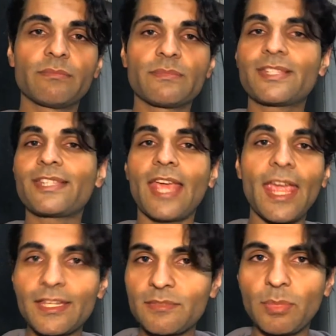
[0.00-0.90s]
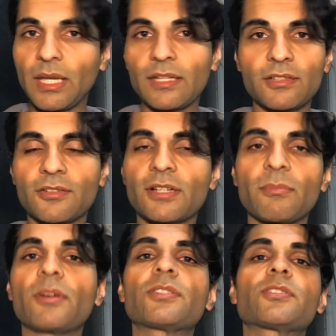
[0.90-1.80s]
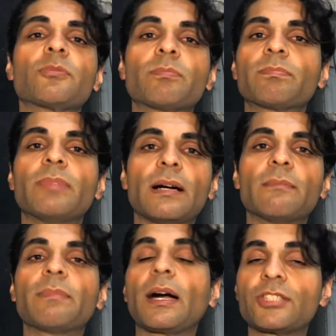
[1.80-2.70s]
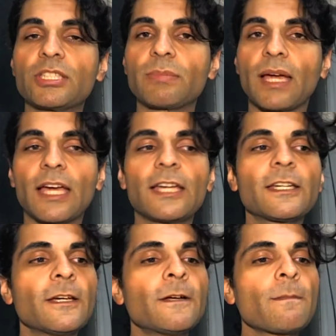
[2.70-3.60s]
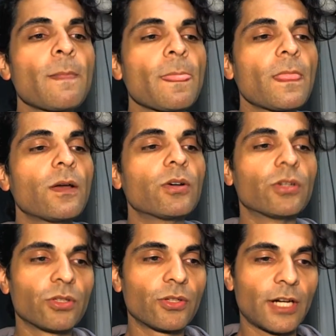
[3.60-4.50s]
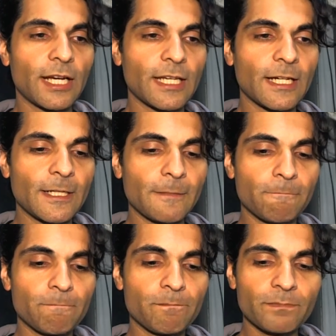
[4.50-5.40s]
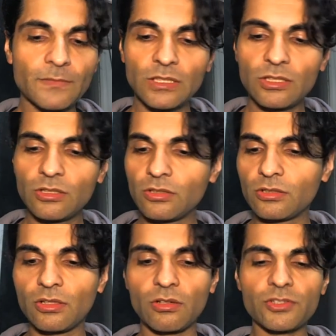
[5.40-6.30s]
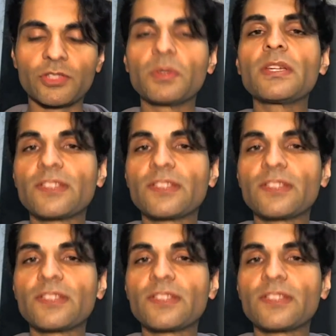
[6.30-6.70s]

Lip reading: sand pit or an emotional punching bag, or or doing